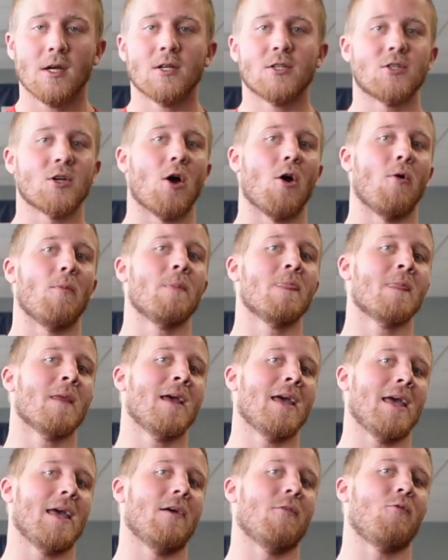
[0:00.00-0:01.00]
So
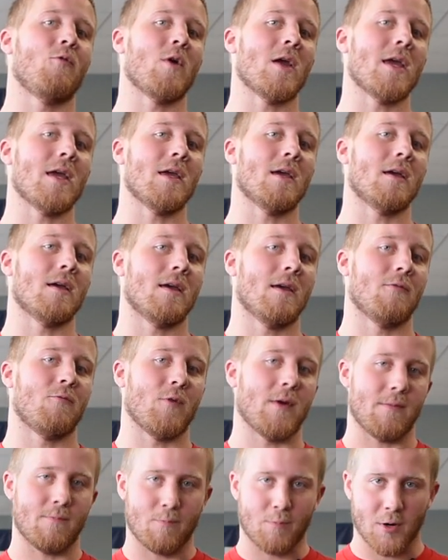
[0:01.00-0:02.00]
if we if
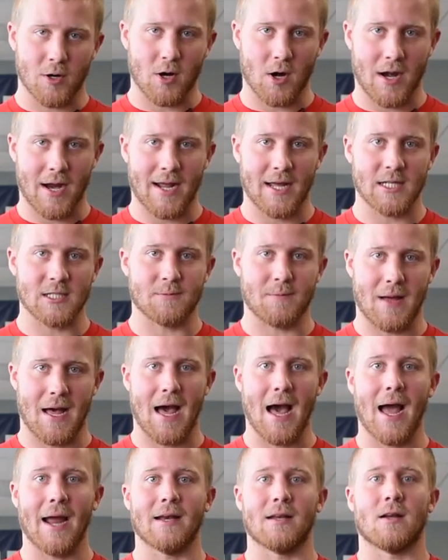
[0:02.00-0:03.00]
we put our hands
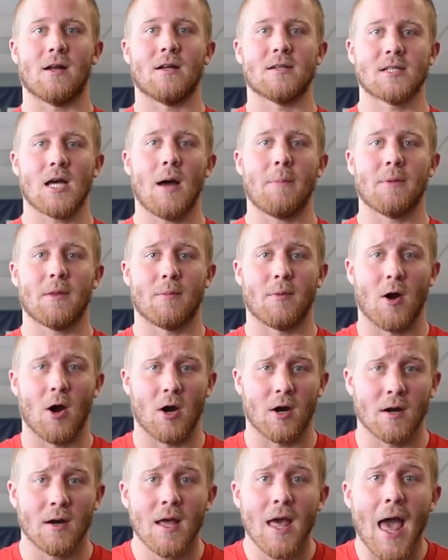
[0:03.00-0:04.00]
behind and on top of the
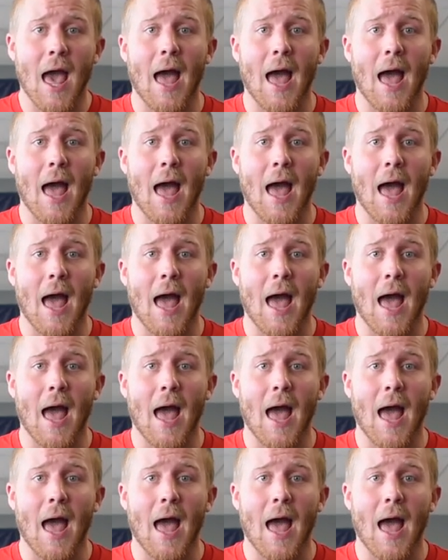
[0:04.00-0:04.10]
bar,